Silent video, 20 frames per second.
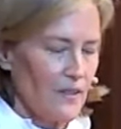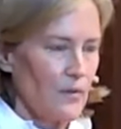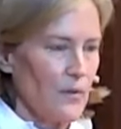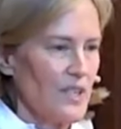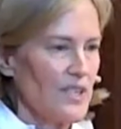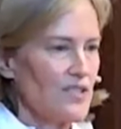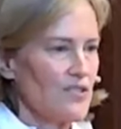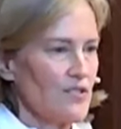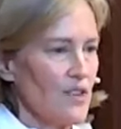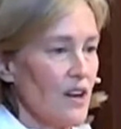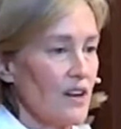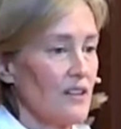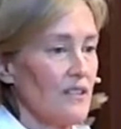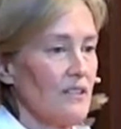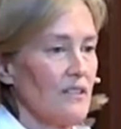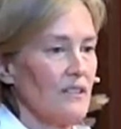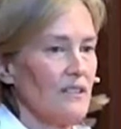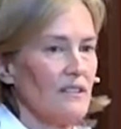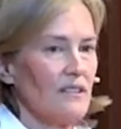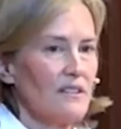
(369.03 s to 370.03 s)
we
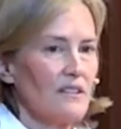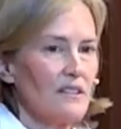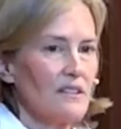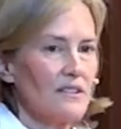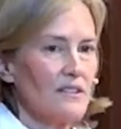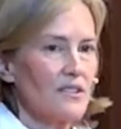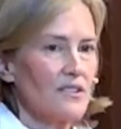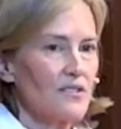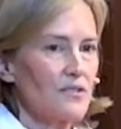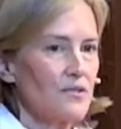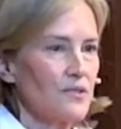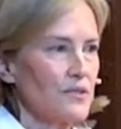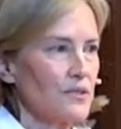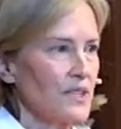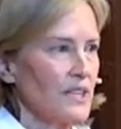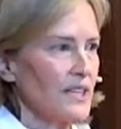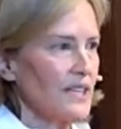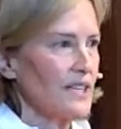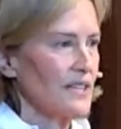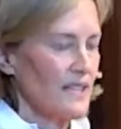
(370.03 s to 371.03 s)
struggle to
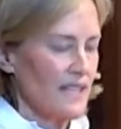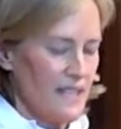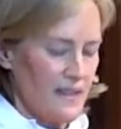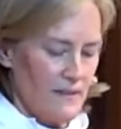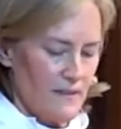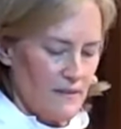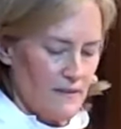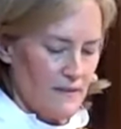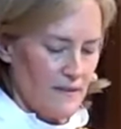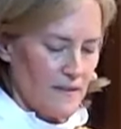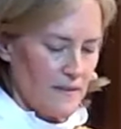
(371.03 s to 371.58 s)
truly live.